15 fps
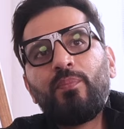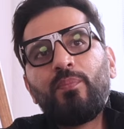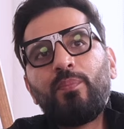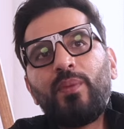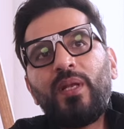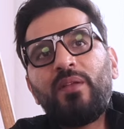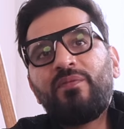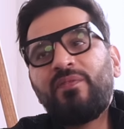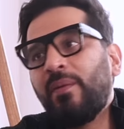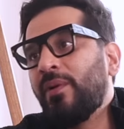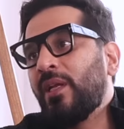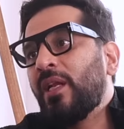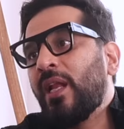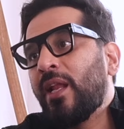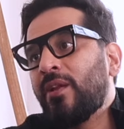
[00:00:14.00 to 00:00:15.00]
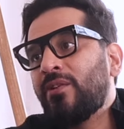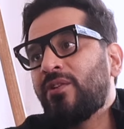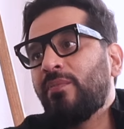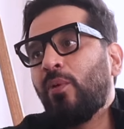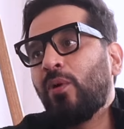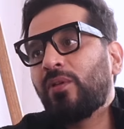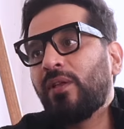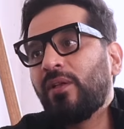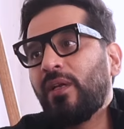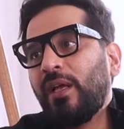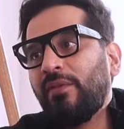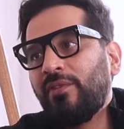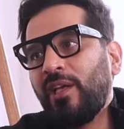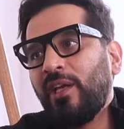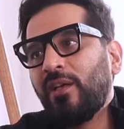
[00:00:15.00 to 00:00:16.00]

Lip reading: meri feminine energy bahut heavy